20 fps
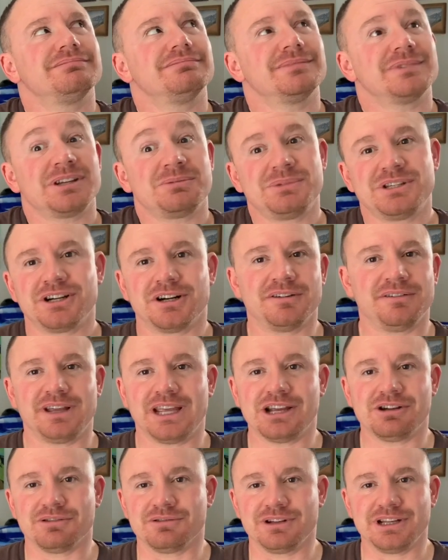
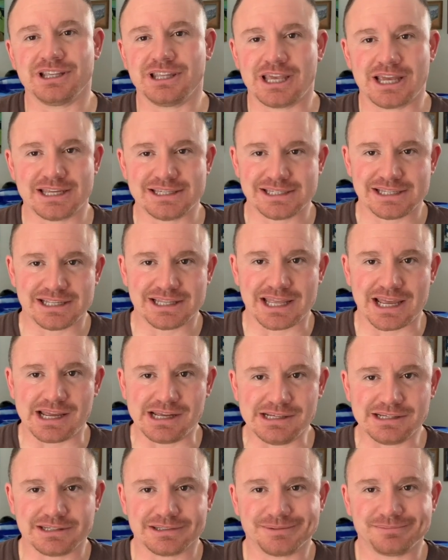observing or realizing
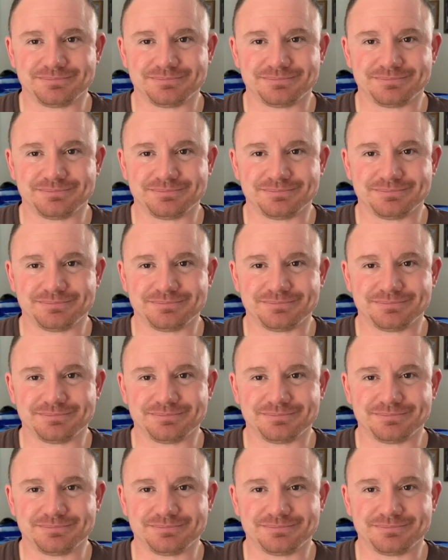that.